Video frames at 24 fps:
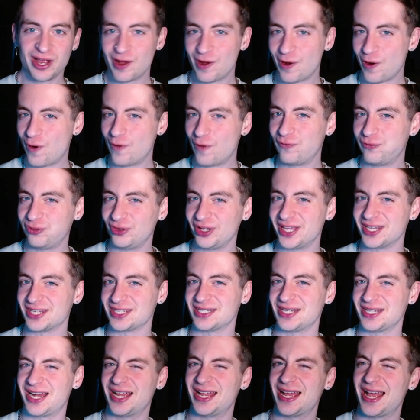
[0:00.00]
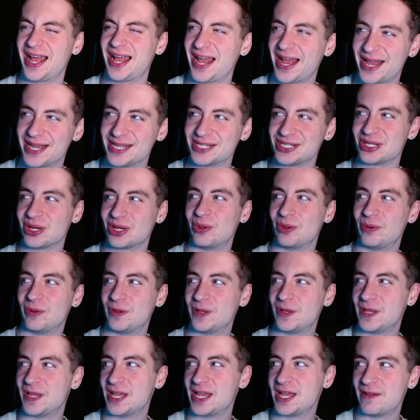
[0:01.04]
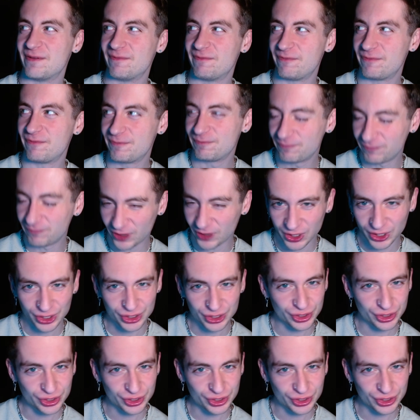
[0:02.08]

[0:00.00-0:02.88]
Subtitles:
Hopefully it's not as far